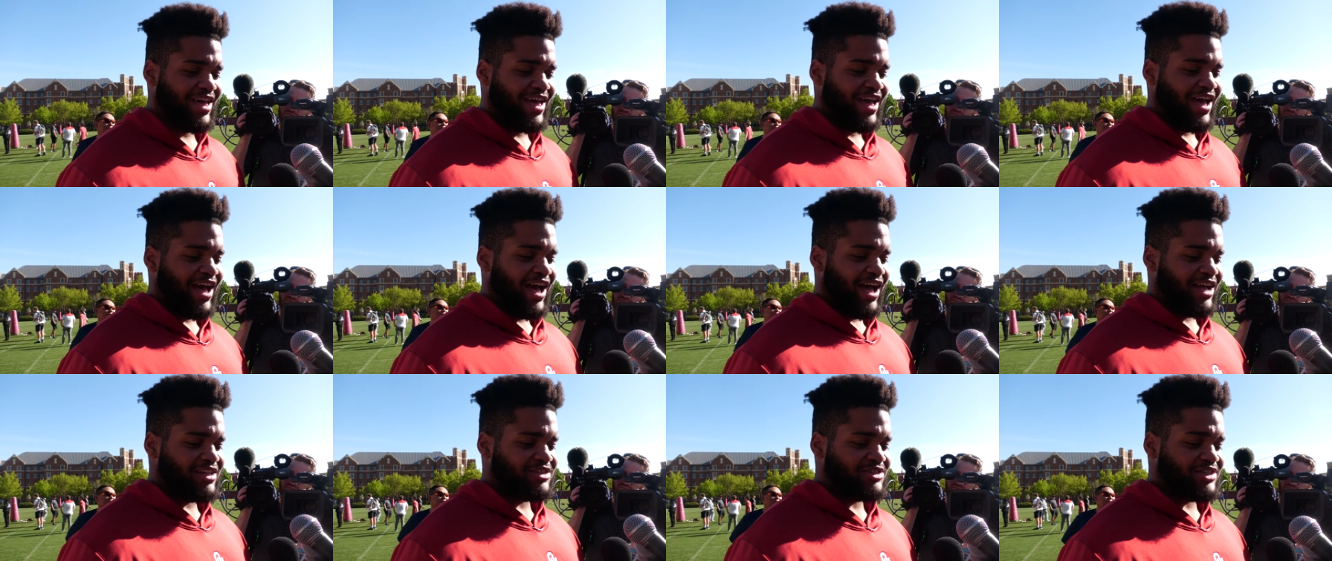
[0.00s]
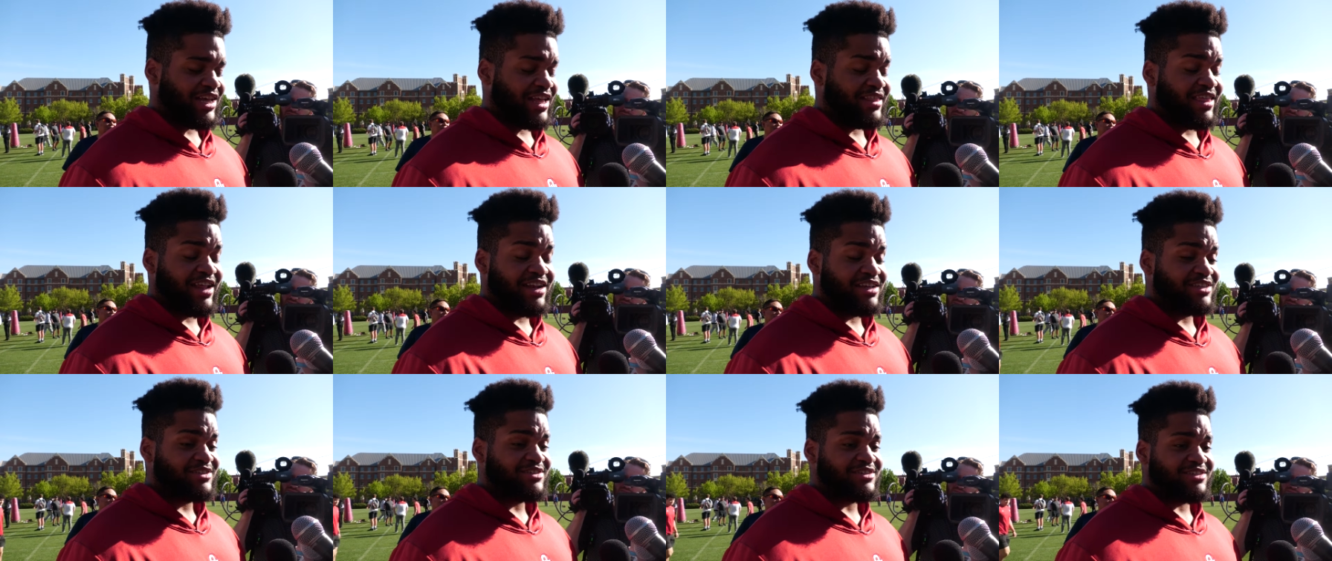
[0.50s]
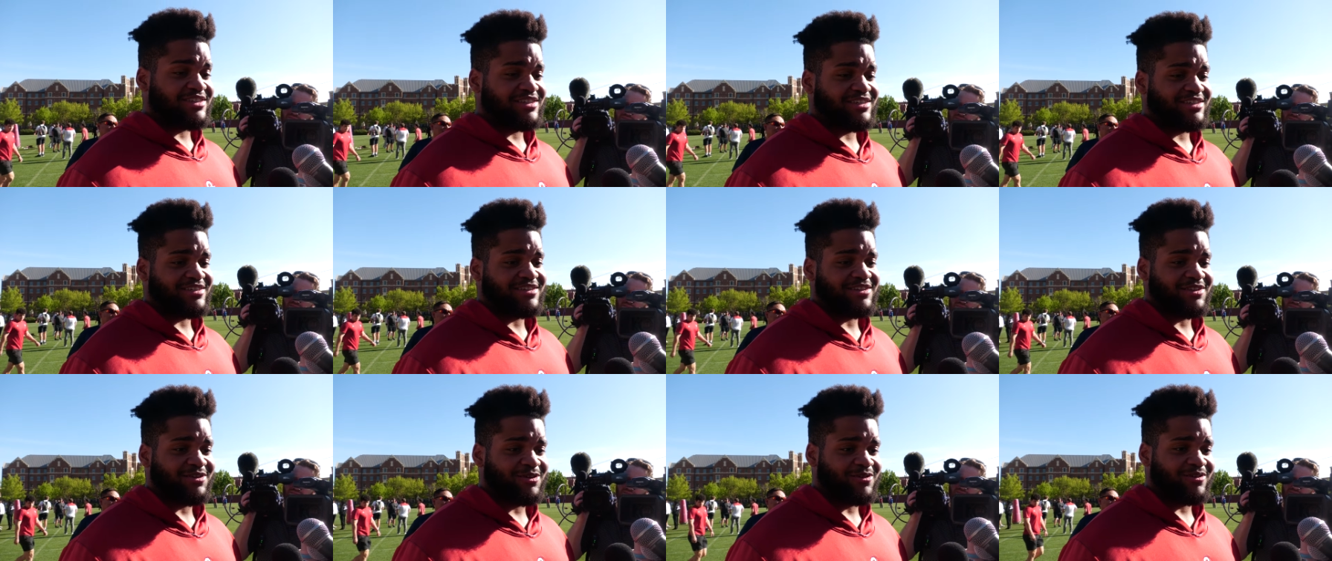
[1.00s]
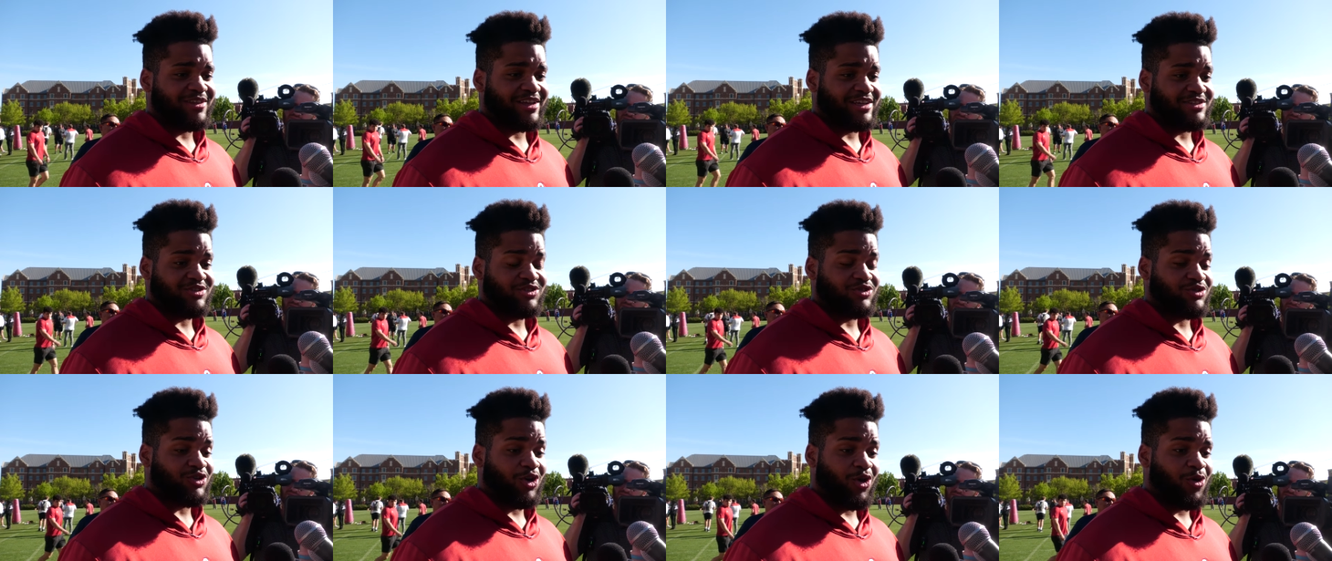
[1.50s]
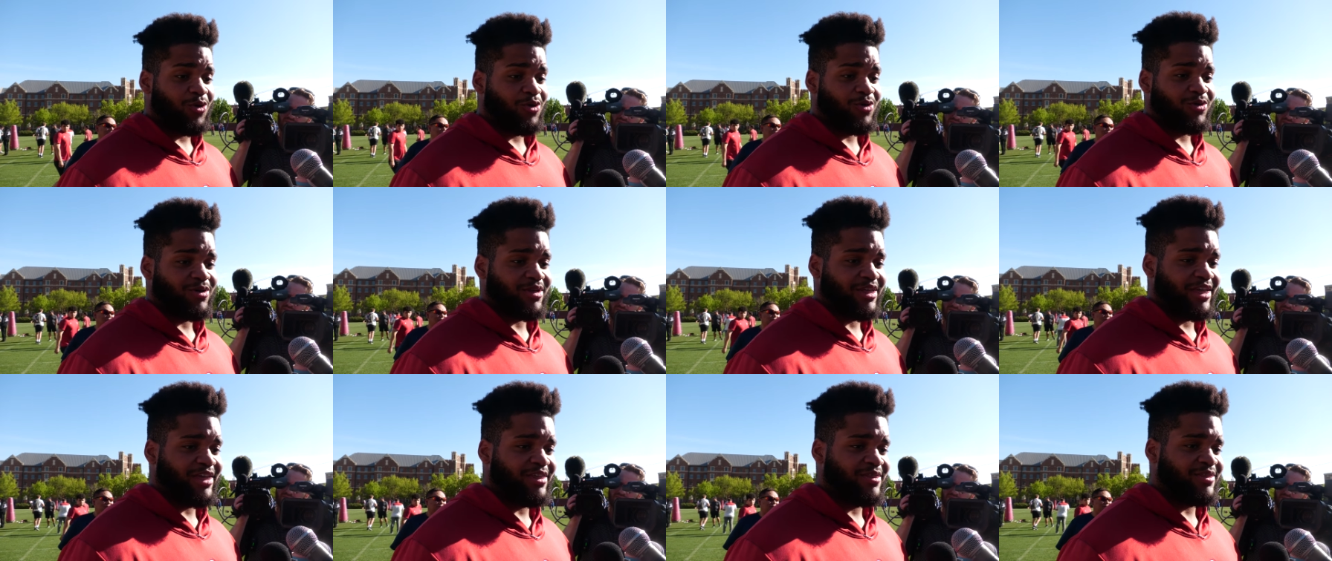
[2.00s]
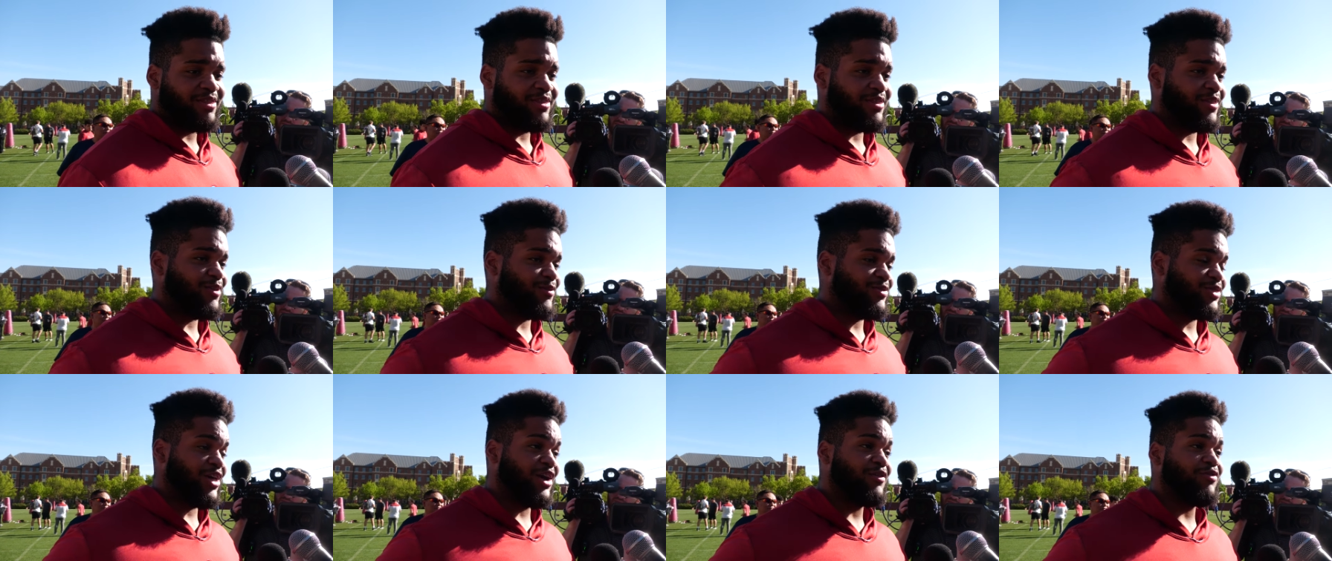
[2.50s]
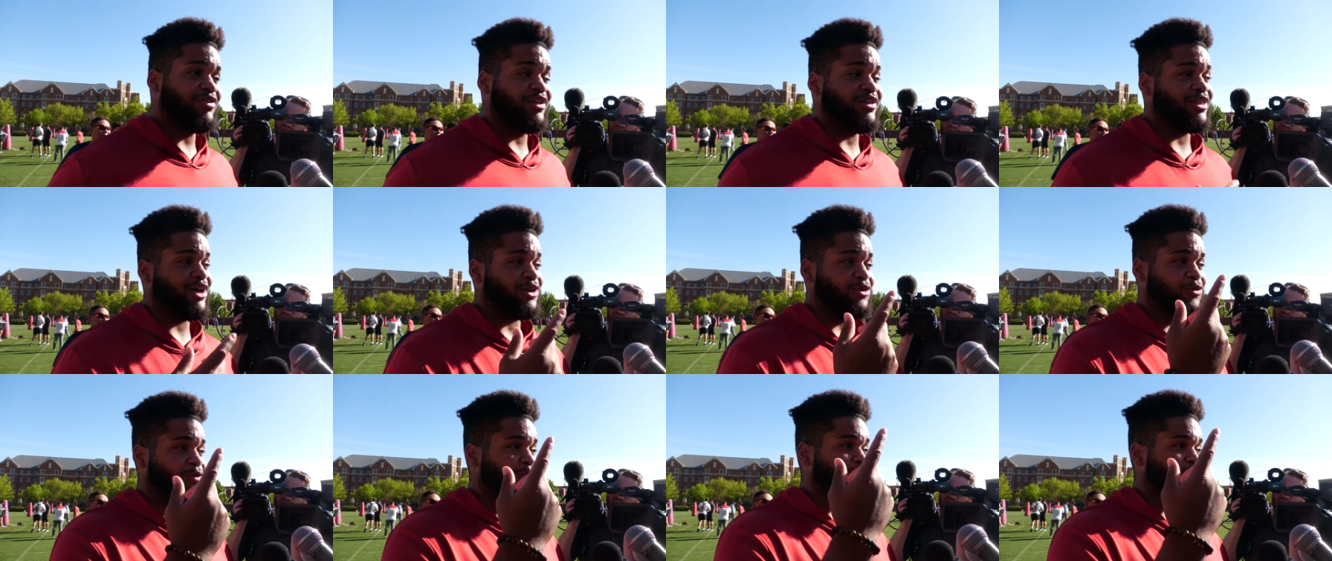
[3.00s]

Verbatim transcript: I just had that instinct, you know, like just go. And thankfully, that new